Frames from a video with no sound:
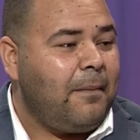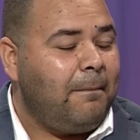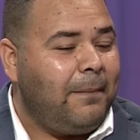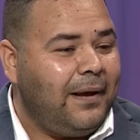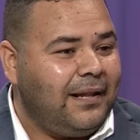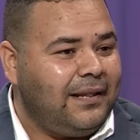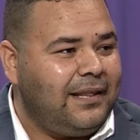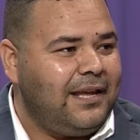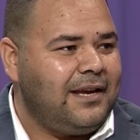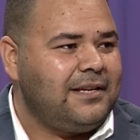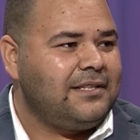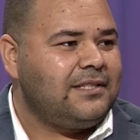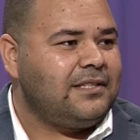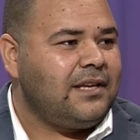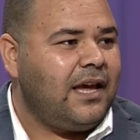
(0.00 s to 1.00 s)

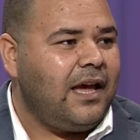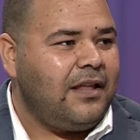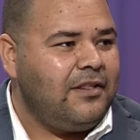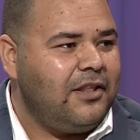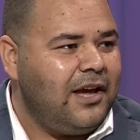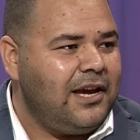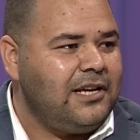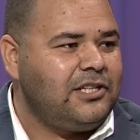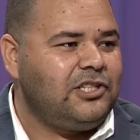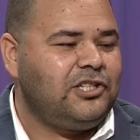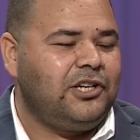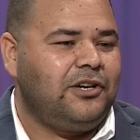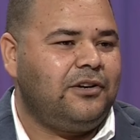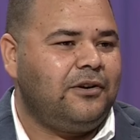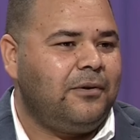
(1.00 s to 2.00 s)
Buildings,
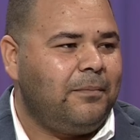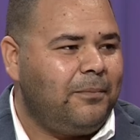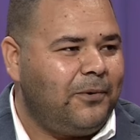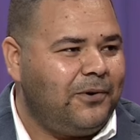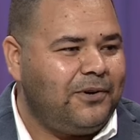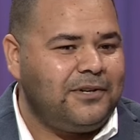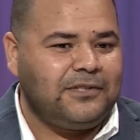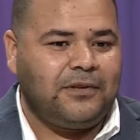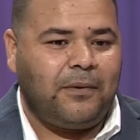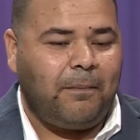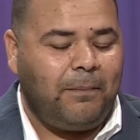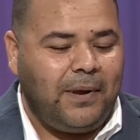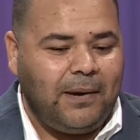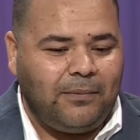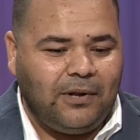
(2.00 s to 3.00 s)
nature, birds,
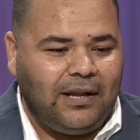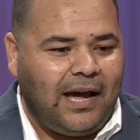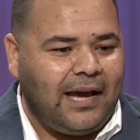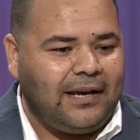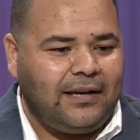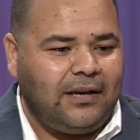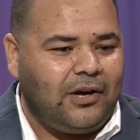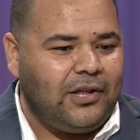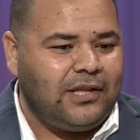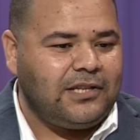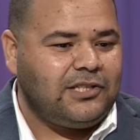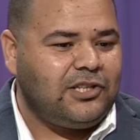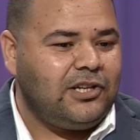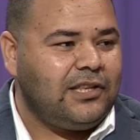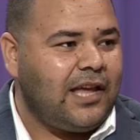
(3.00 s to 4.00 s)
people like on the
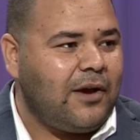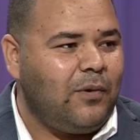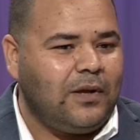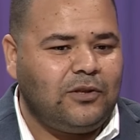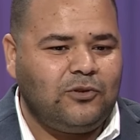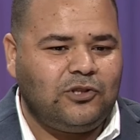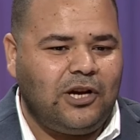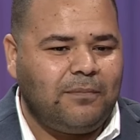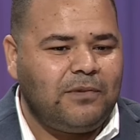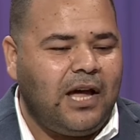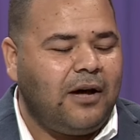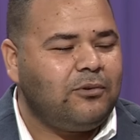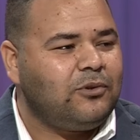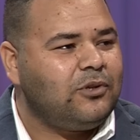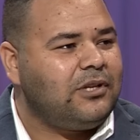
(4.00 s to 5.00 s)
street. I want to jump
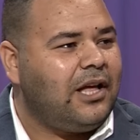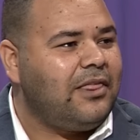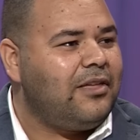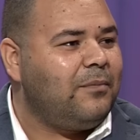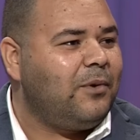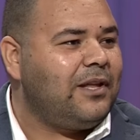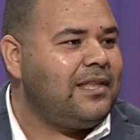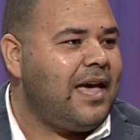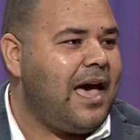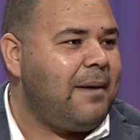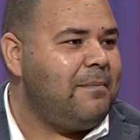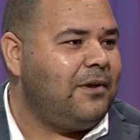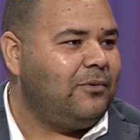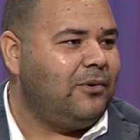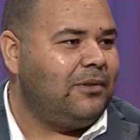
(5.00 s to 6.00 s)
down to tell them what happened